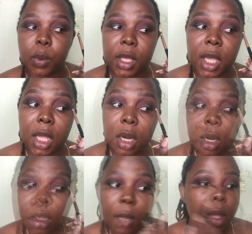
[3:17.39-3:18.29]

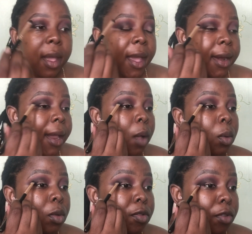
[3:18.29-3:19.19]
weekend, and I
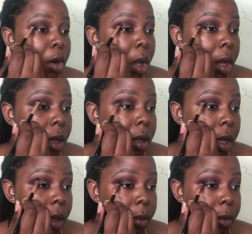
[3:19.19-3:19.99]
will vlog